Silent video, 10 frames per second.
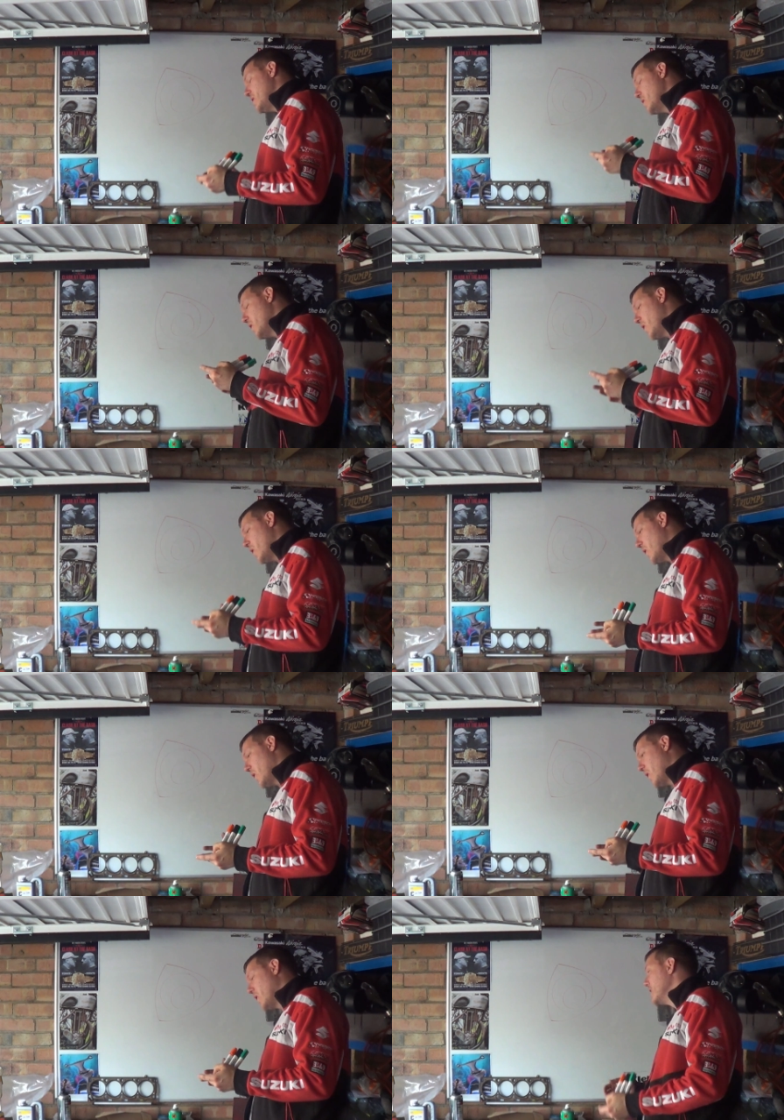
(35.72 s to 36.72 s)

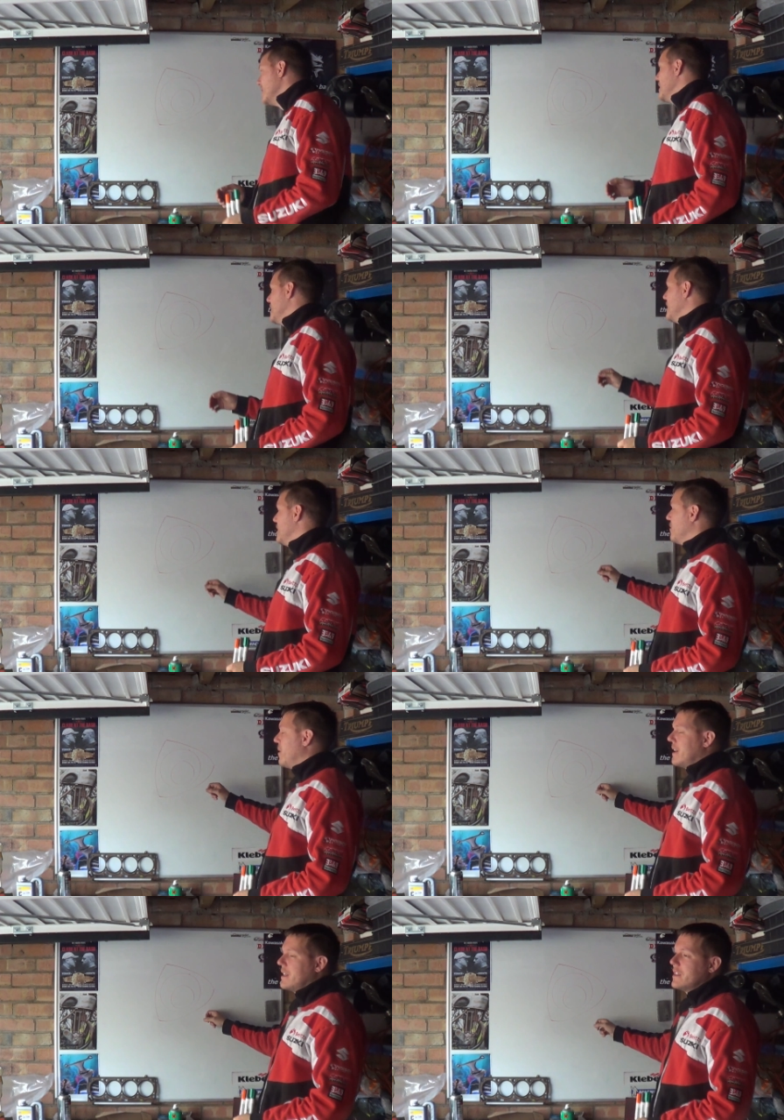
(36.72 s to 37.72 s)
No.
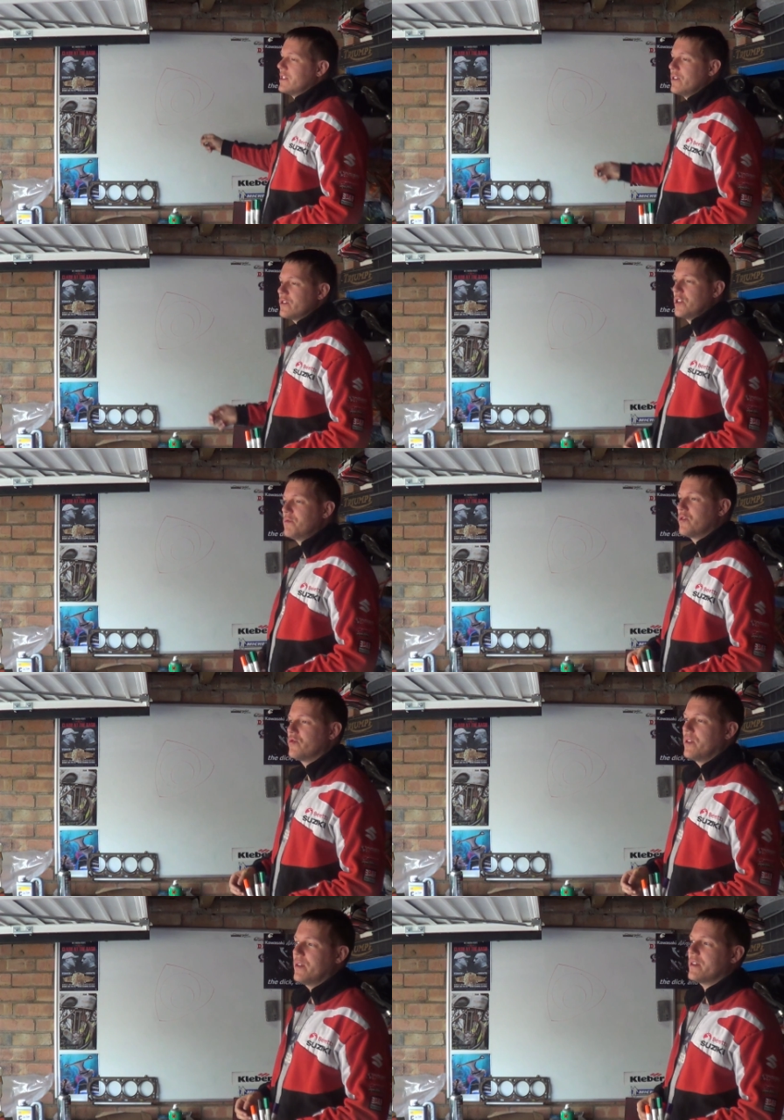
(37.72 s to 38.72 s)
Wankels are not two
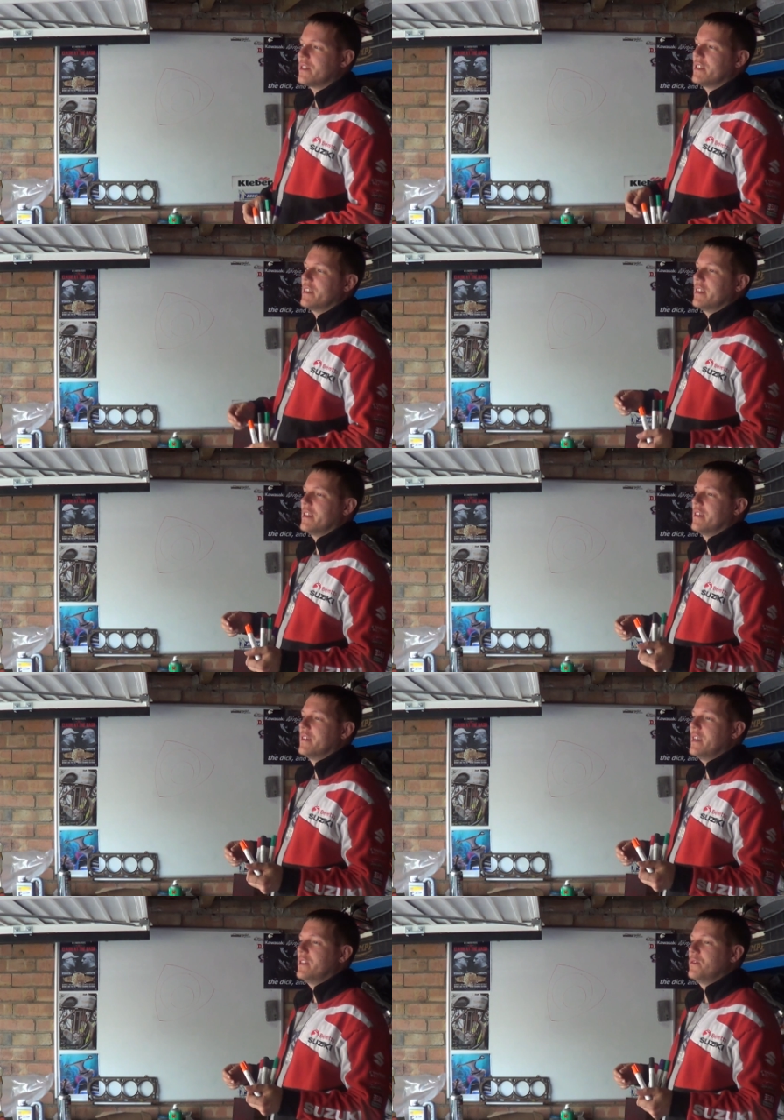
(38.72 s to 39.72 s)
strokes.
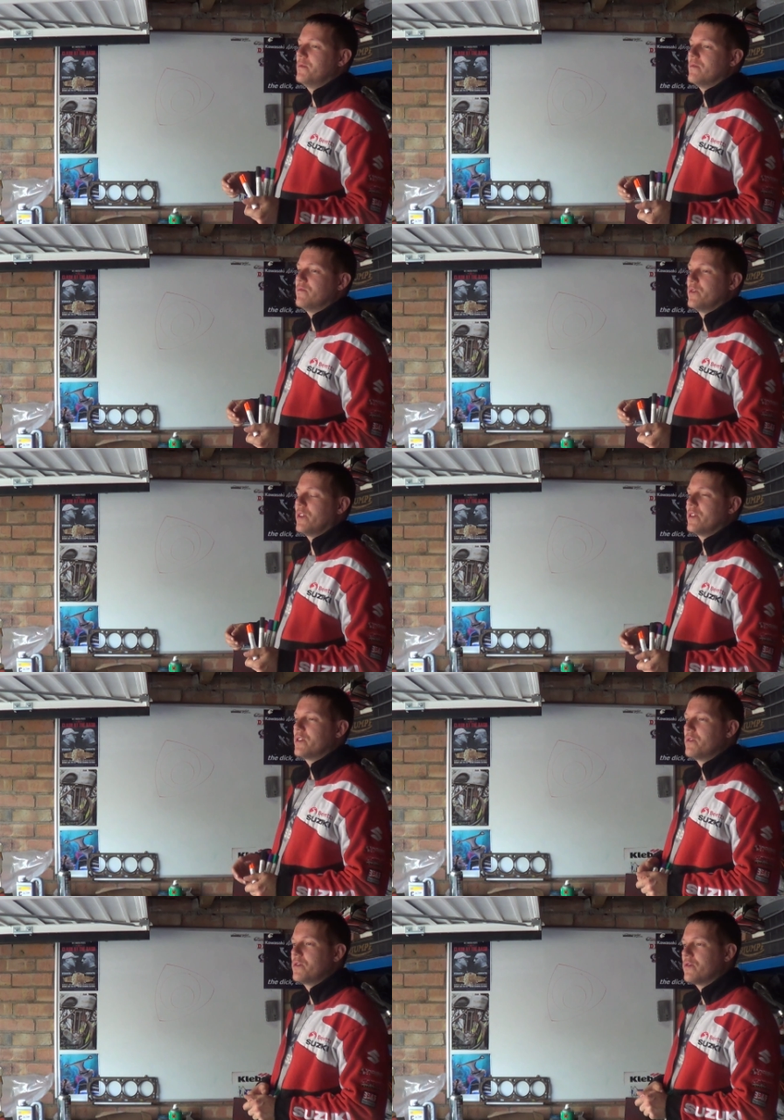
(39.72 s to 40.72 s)
They do not run on a
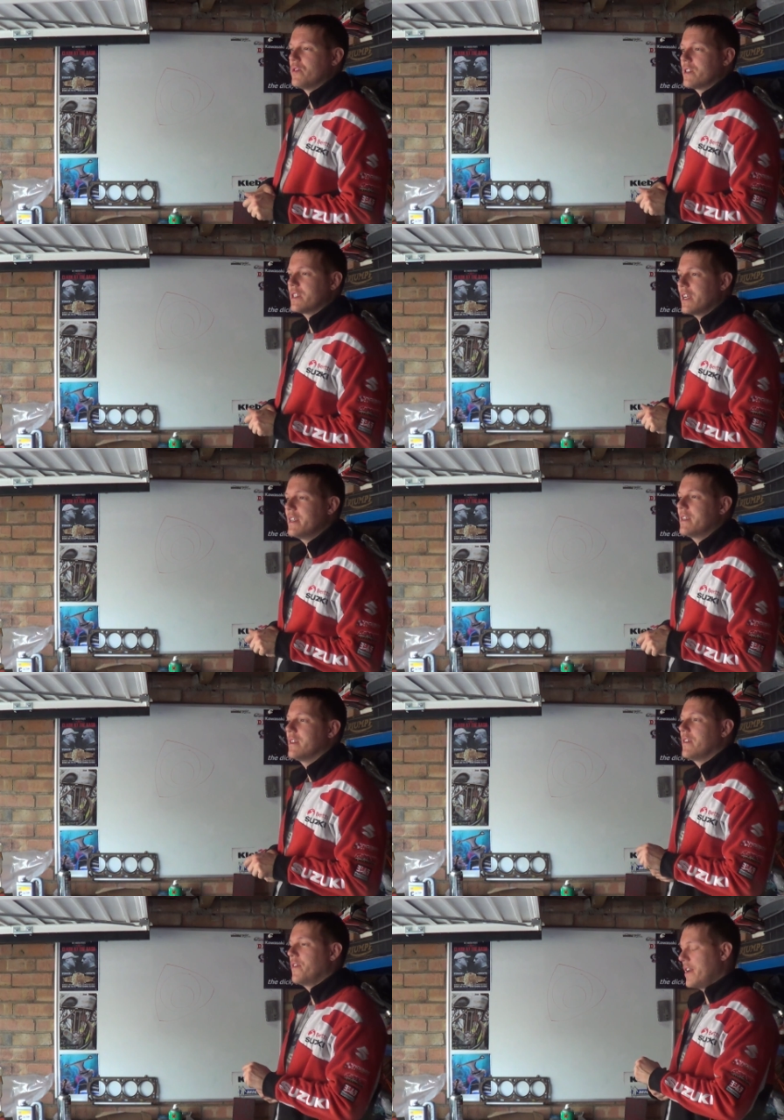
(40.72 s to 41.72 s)
two stroke
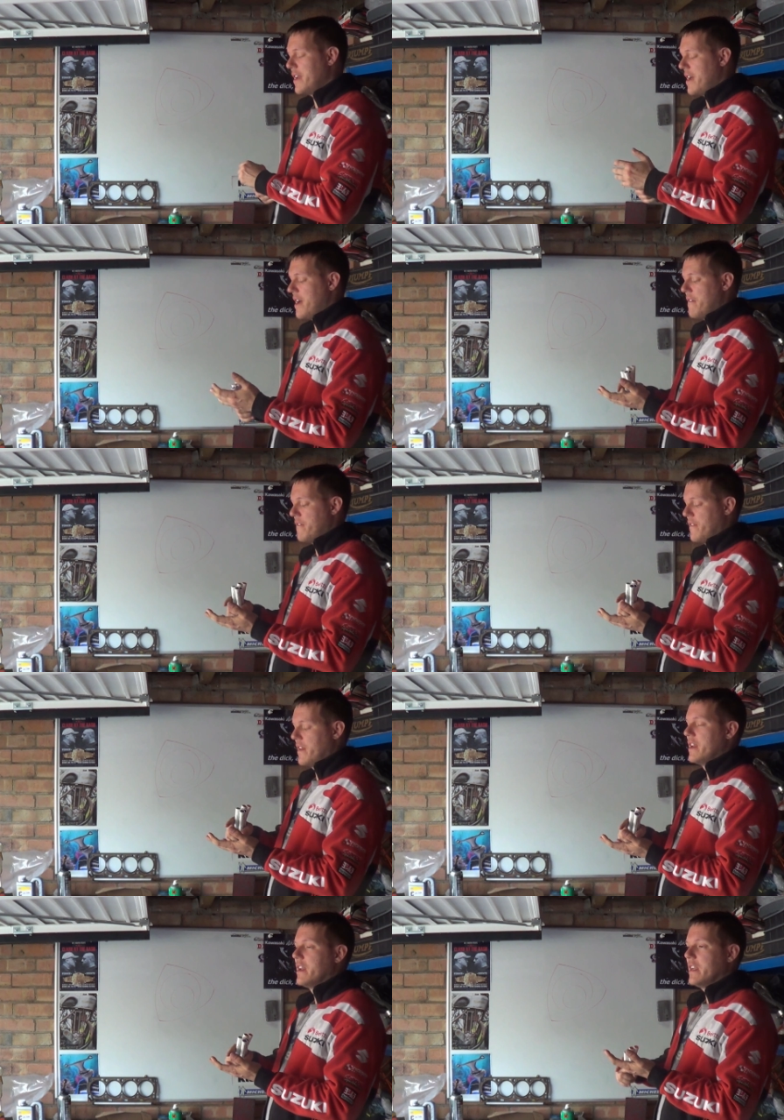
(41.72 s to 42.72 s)
cycle. They have
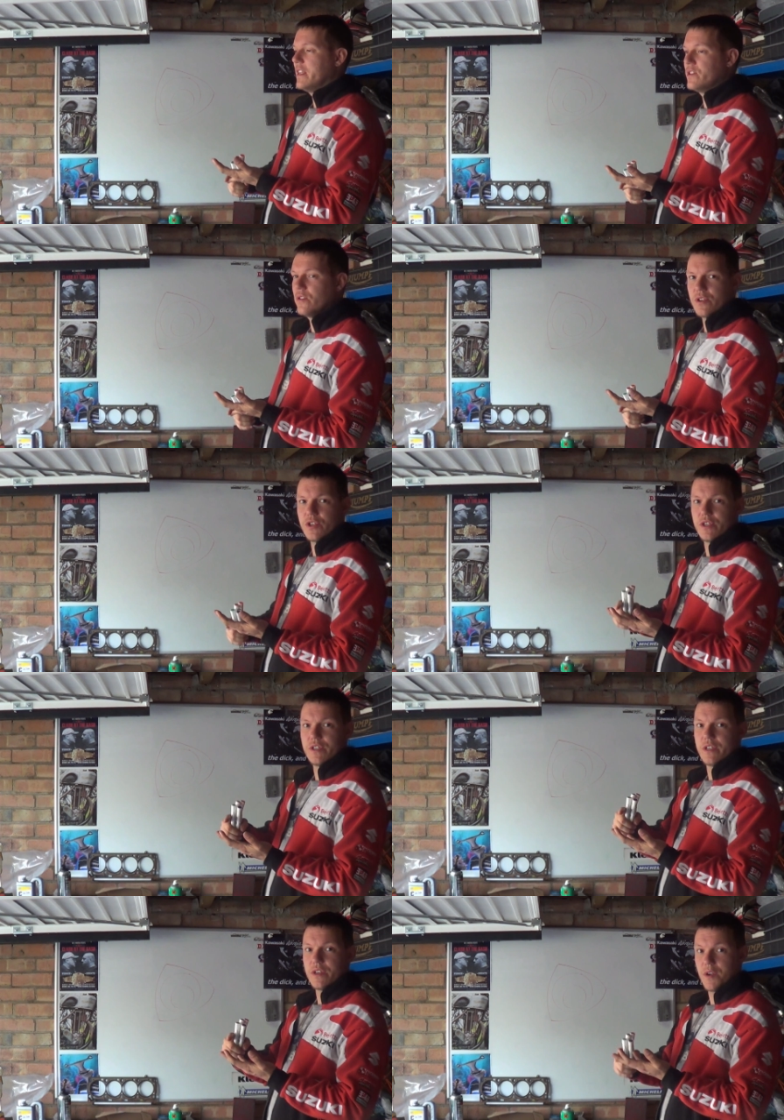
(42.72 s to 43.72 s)

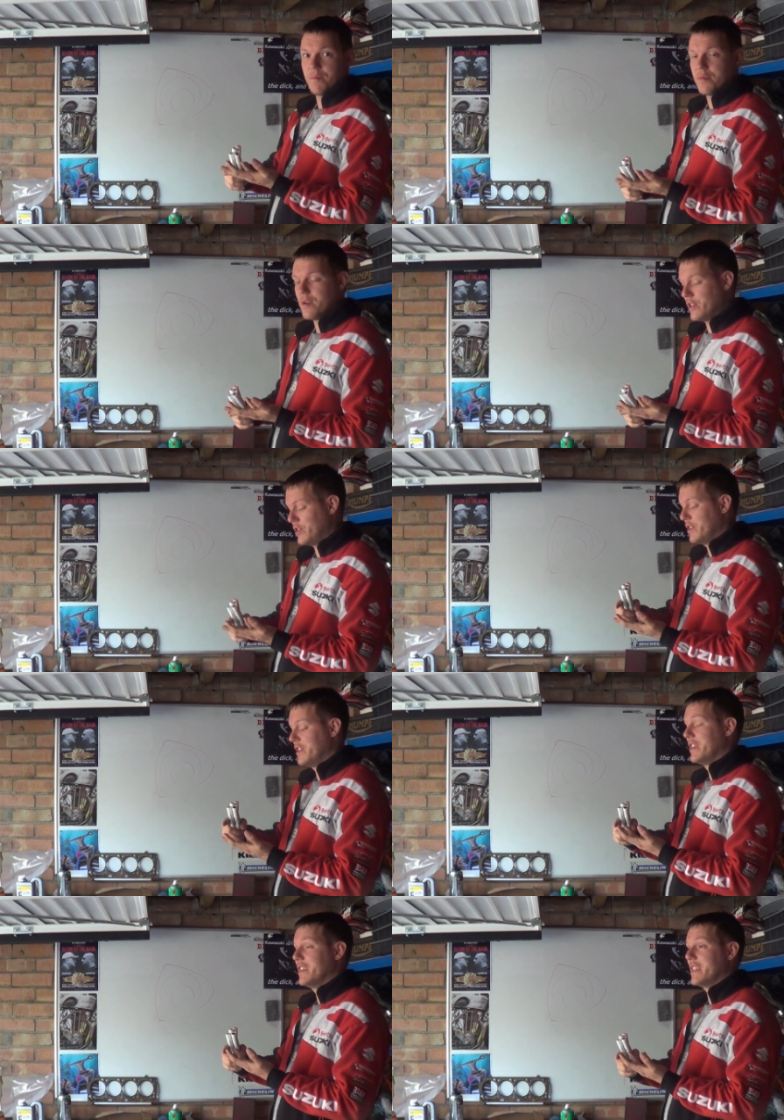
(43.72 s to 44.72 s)
induction, compression,
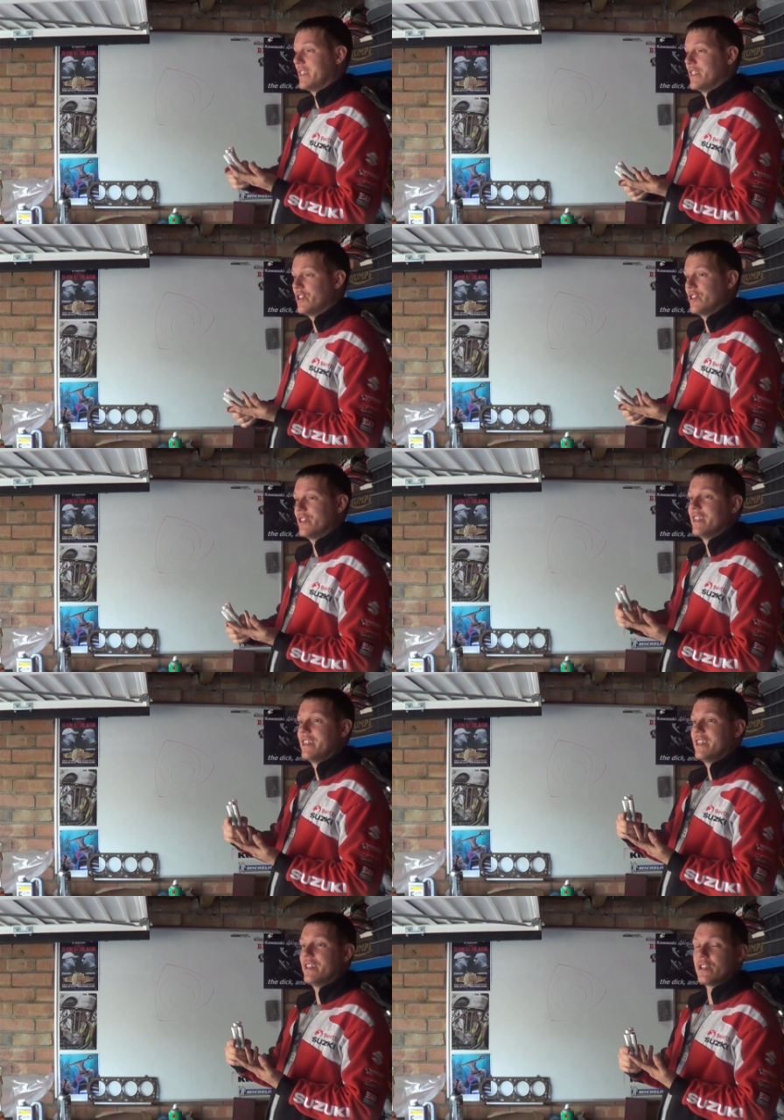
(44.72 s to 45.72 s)
ignition
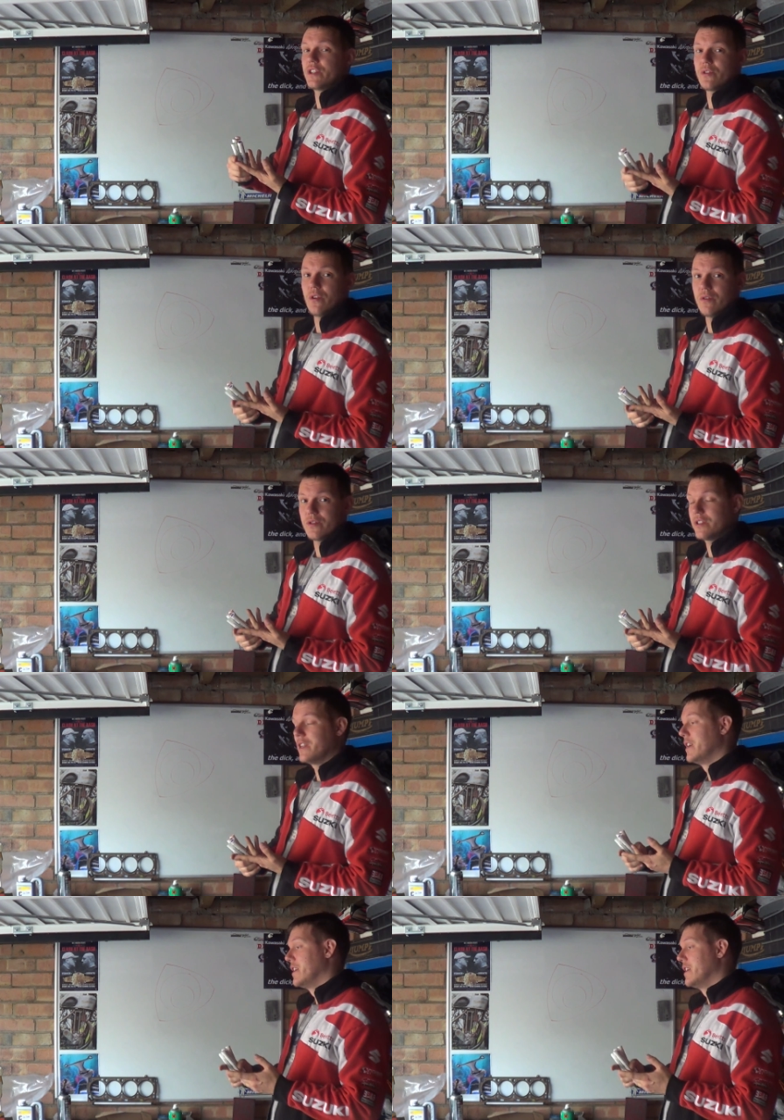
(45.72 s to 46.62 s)
and exhaust.